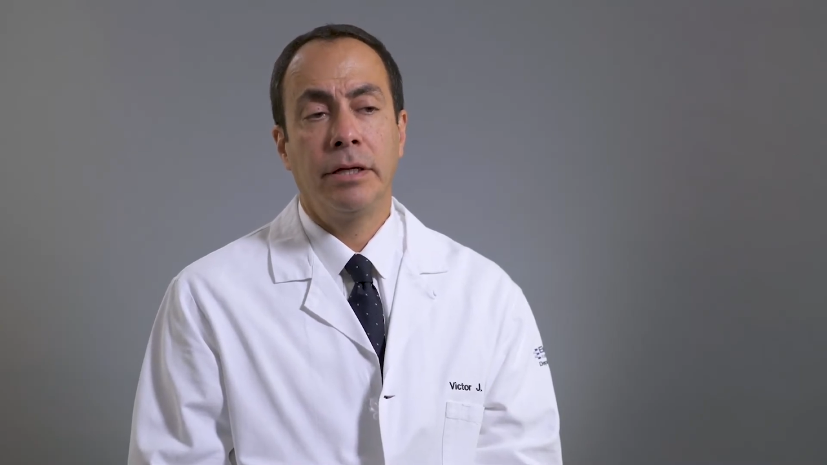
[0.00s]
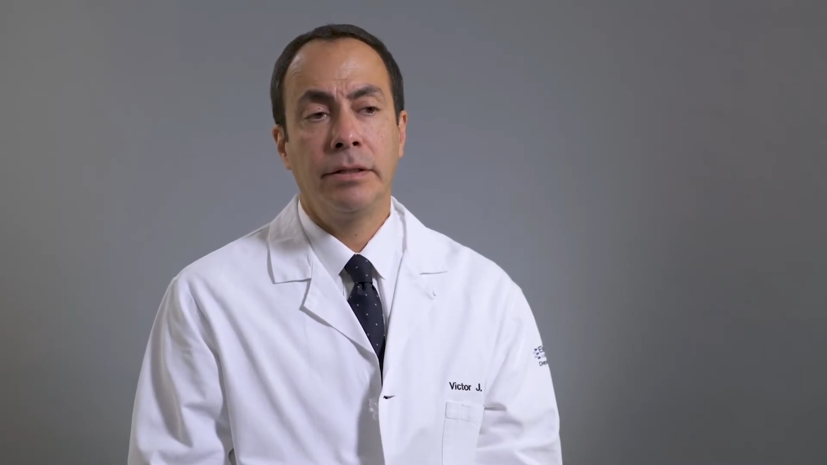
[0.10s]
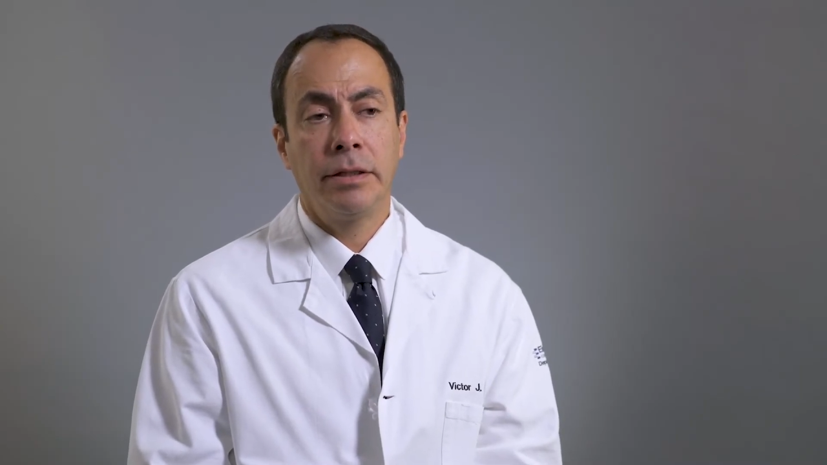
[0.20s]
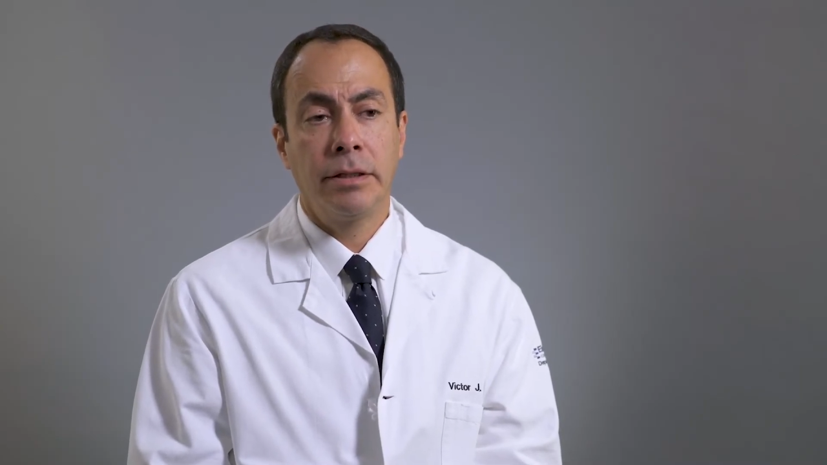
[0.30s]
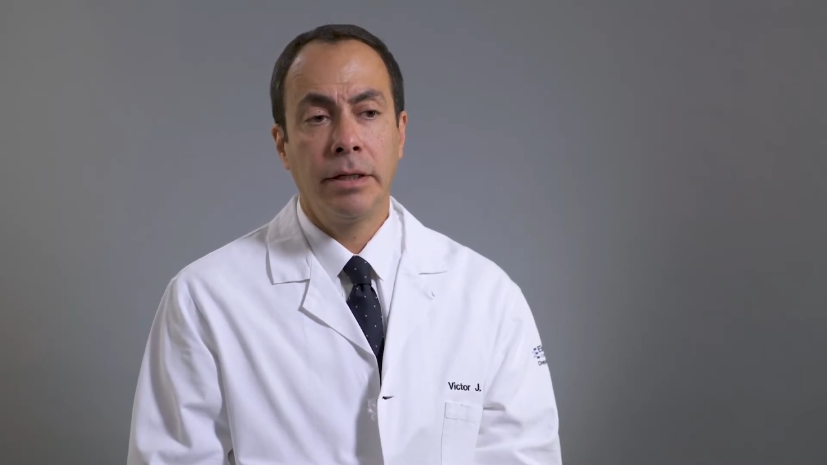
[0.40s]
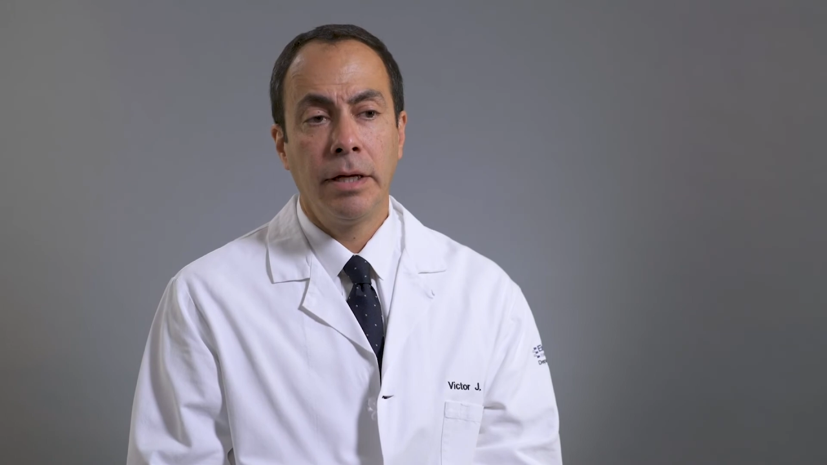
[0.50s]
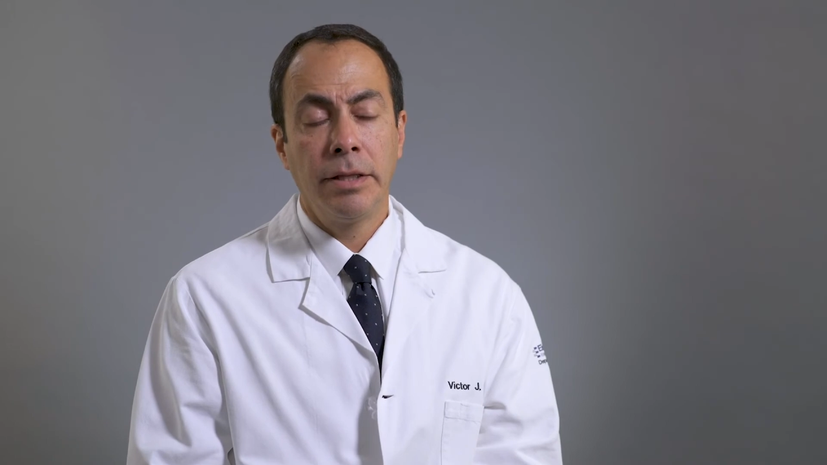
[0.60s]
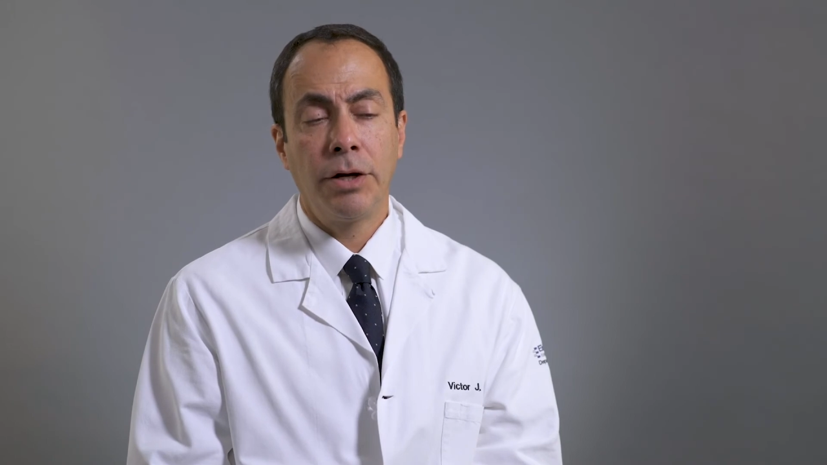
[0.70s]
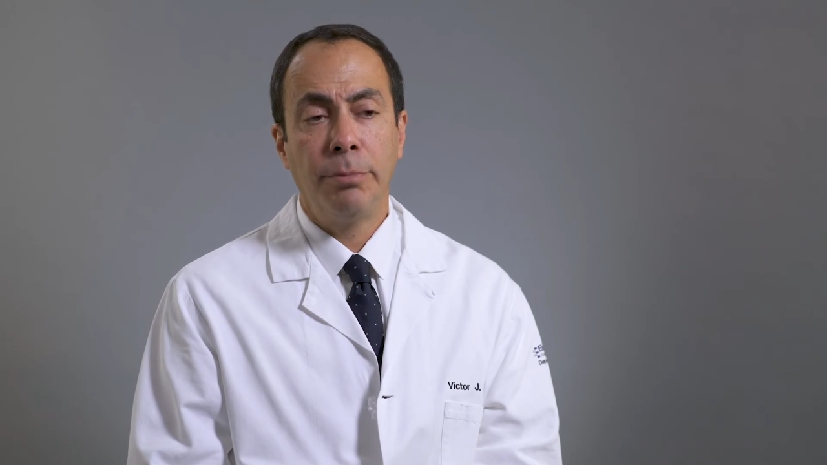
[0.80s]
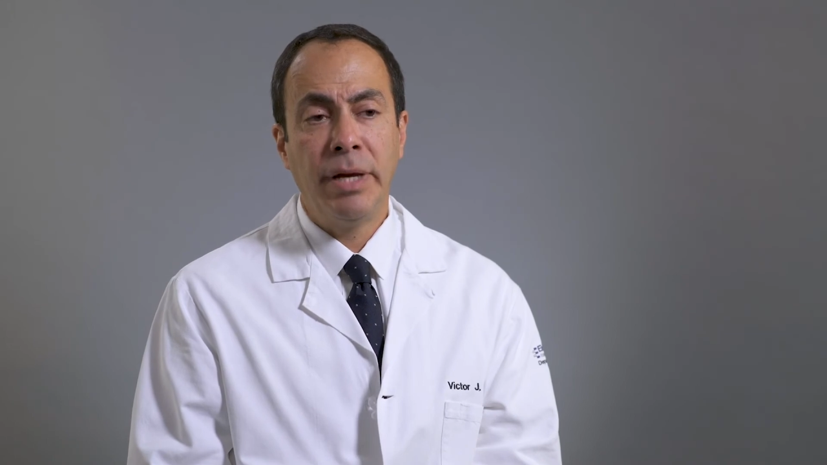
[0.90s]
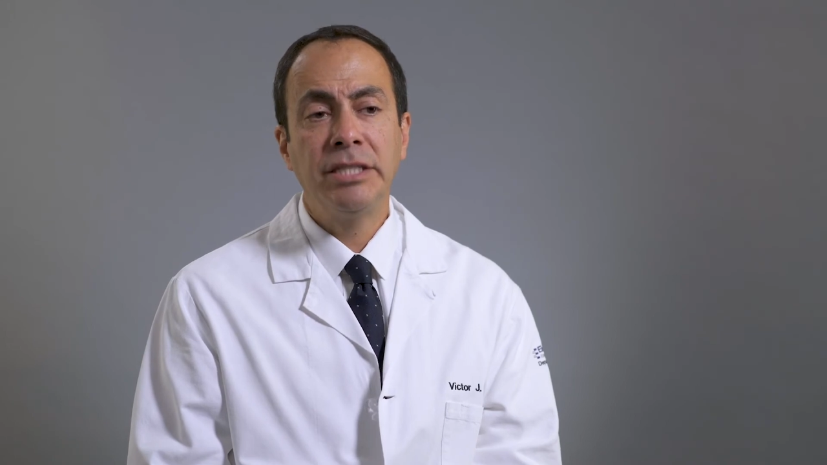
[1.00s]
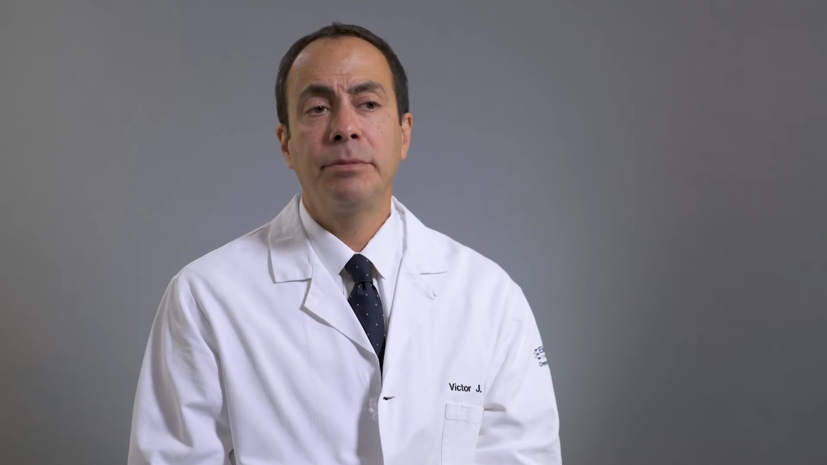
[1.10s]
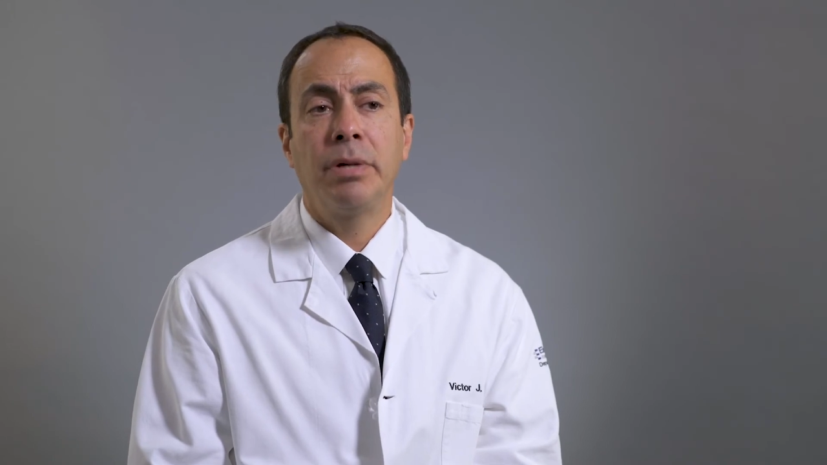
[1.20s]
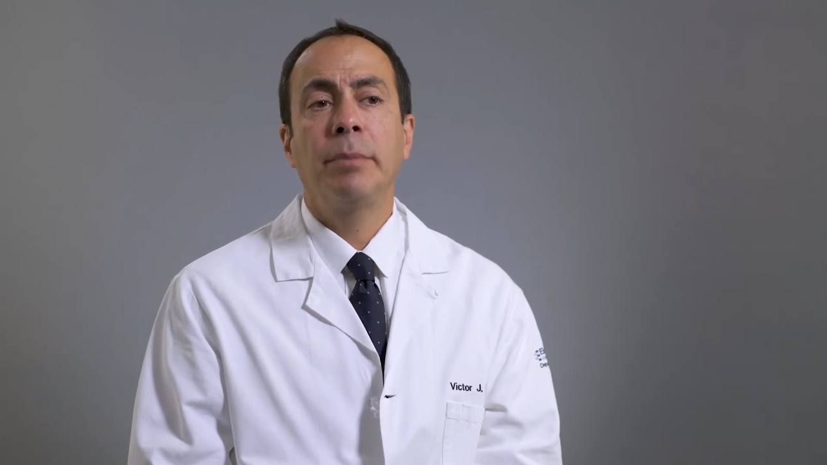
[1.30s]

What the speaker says: I think that our patient